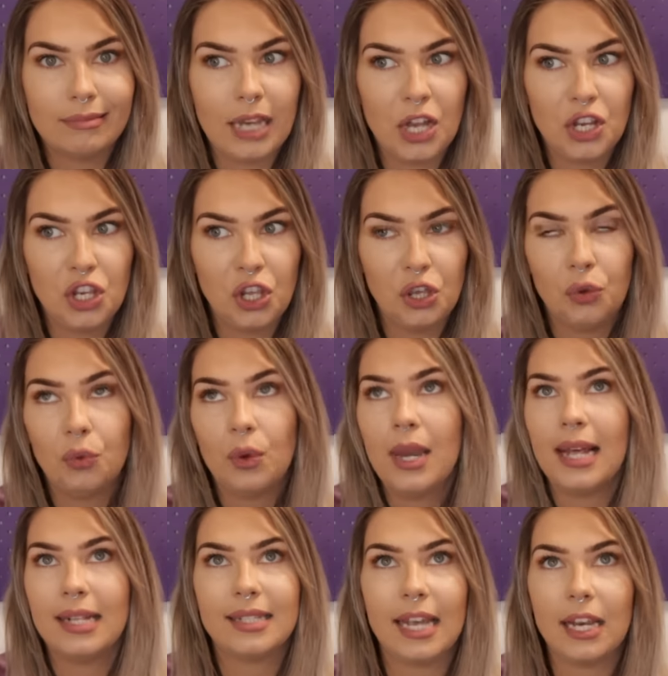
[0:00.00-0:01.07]
and you,
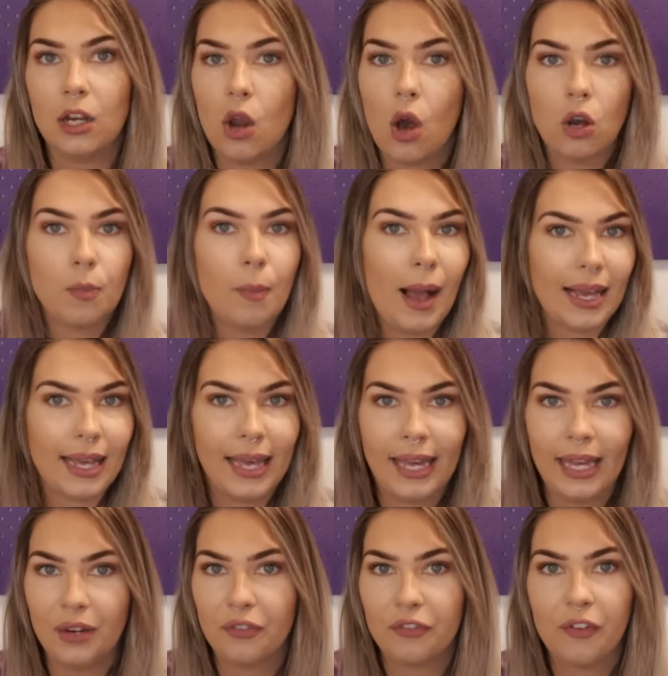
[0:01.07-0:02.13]
let's say, log back
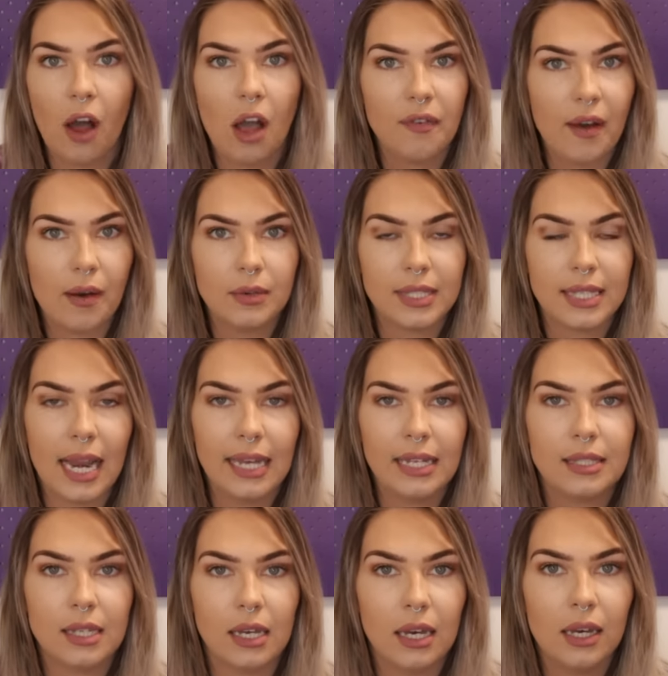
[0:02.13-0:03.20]
in 5 hours
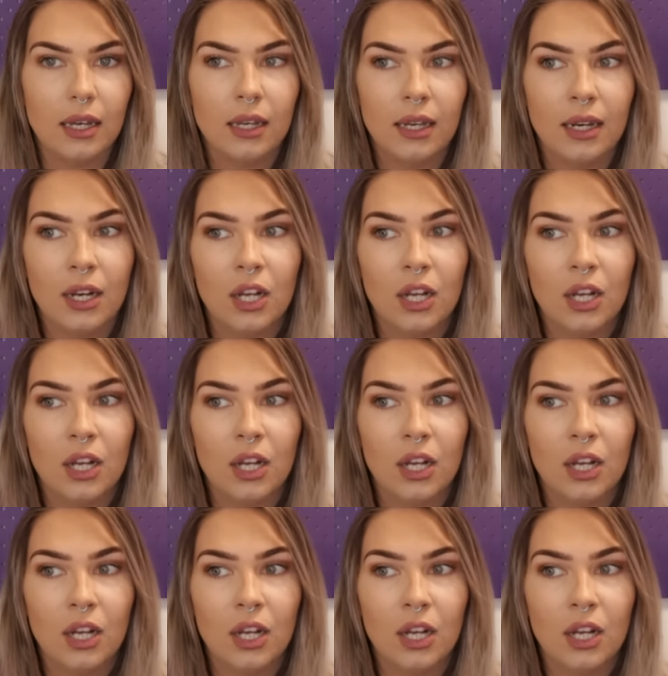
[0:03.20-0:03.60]
later,